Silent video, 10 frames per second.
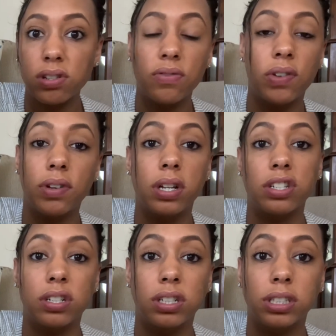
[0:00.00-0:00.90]
of living has
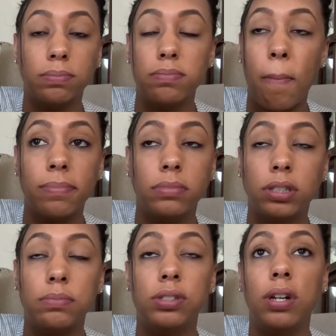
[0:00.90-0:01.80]
gone up
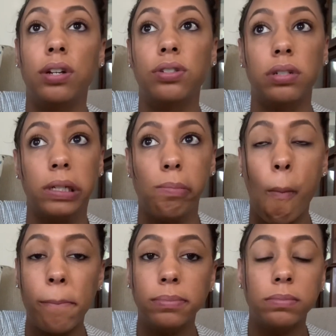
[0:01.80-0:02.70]
substantially.
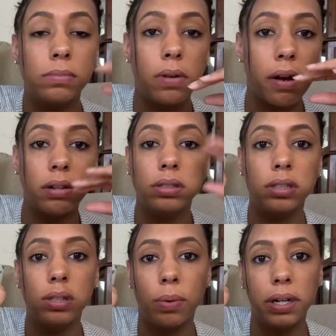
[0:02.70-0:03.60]
I couldn't tell
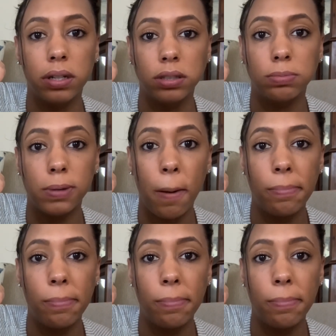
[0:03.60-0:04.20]
you what it is, but